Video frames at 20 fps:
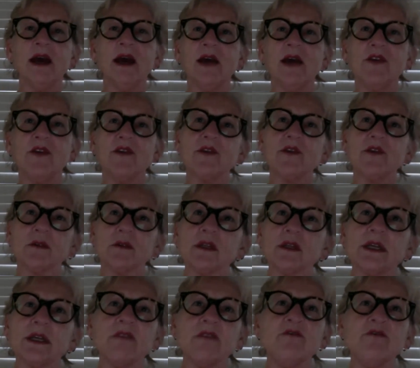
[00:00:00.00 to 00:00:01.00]
had those
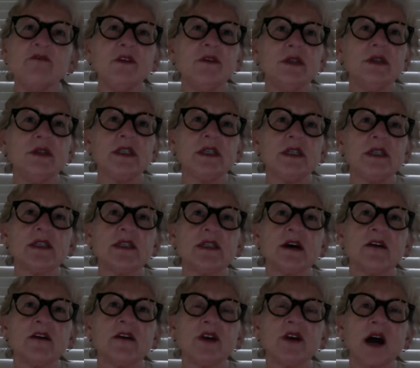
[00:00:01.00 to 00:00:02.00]
early influences
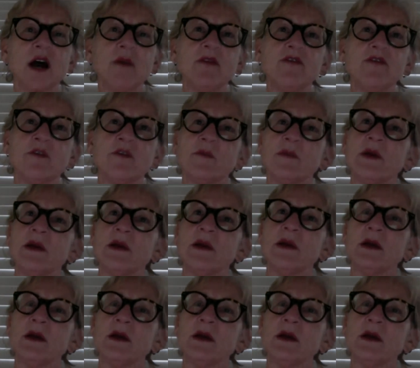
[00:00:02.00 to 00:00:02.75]
of coming from